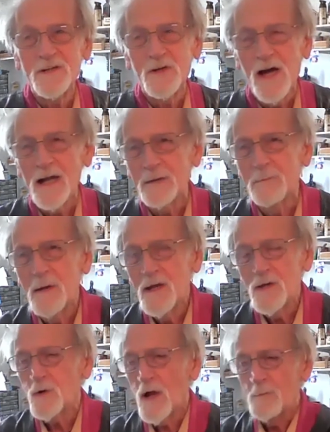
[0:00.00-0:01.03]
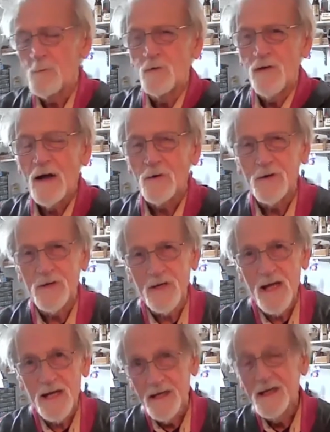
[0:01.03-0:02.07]
you got to move out, or you
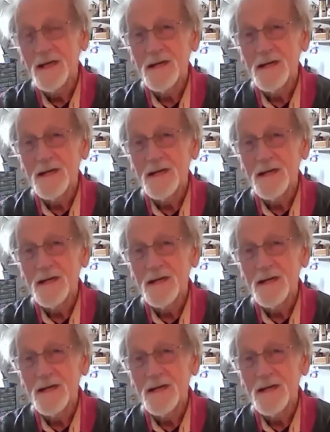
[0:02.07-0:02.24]
got